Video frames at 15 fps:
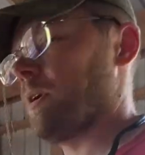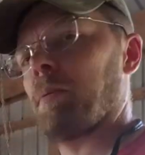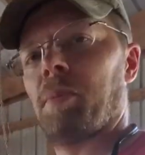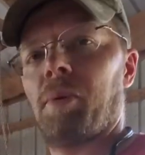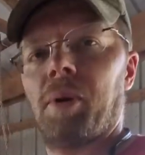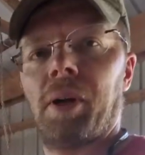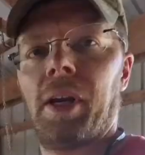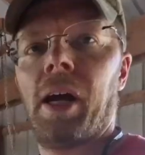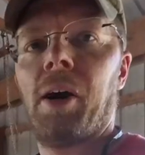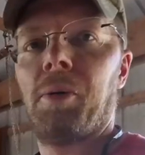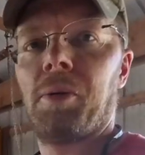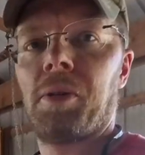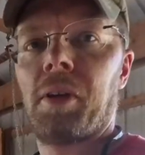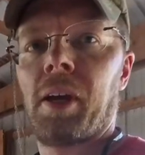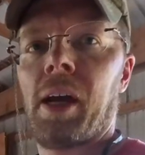at a point now
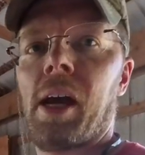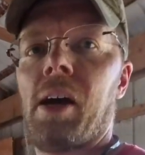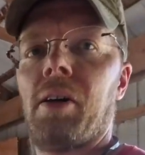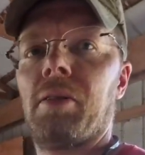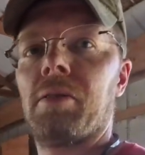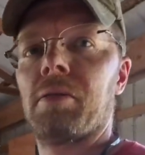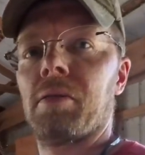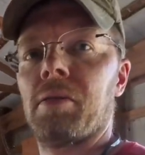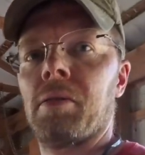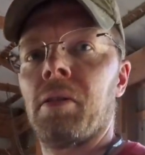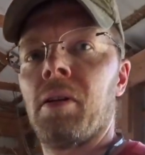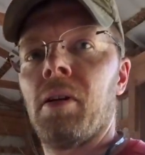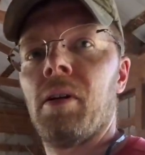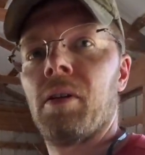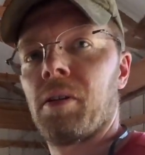with the cows and
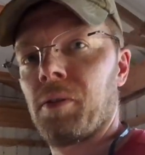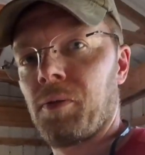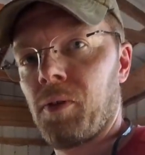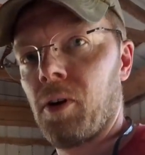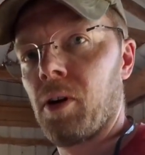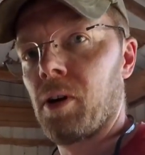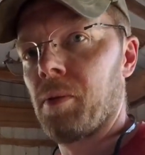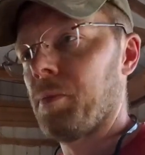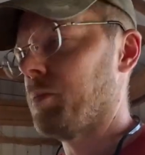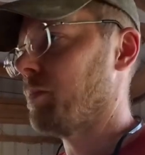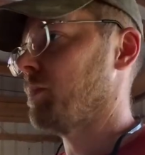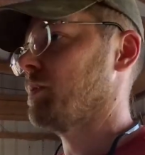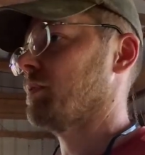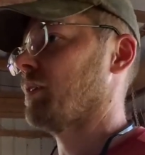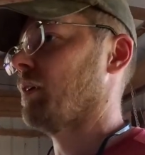the farm
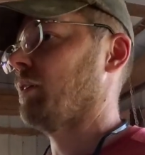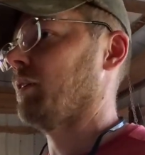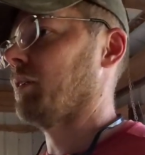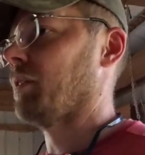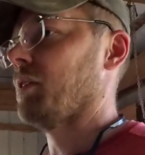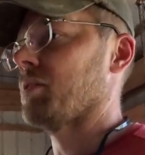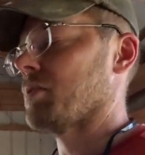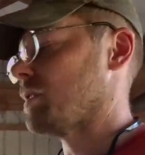settling things